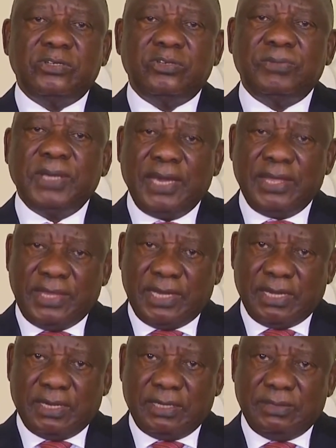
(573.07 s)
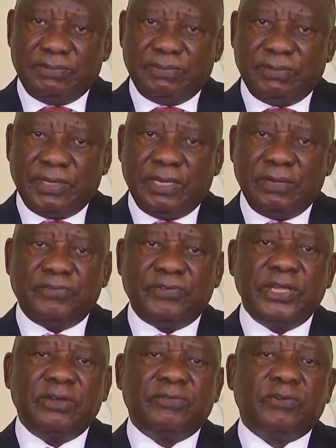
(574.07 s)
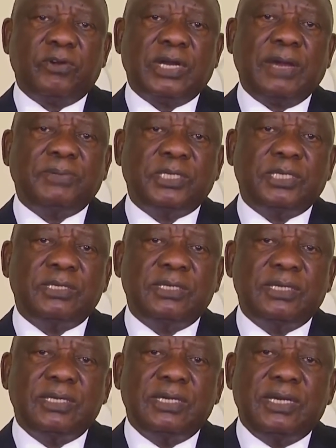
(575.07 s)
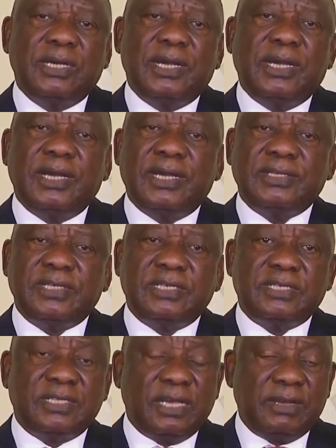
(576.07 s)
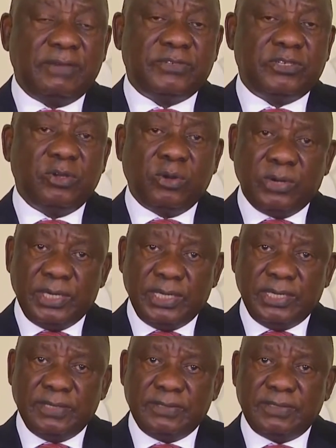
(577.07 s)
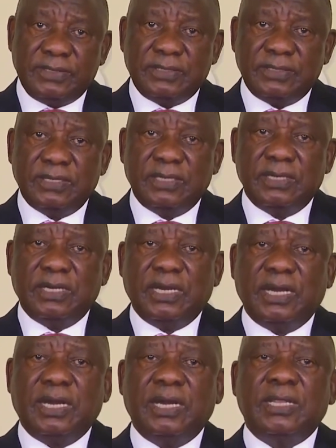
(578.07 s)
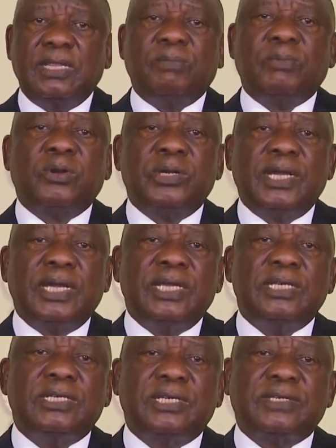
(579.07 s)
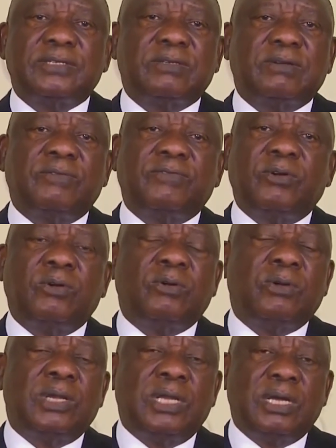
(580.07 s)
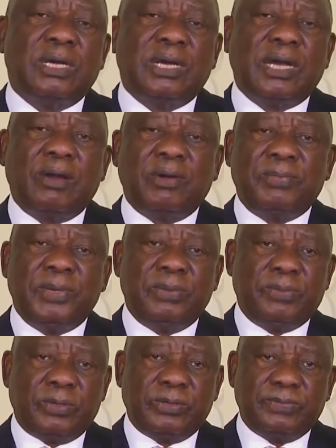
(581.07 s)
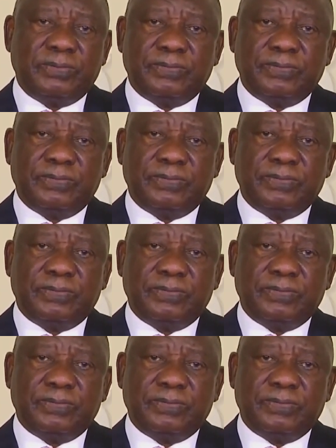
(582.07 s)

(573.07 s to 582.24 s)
to be ethical and free of corruption as it serves your needs and the broader interests of all our people.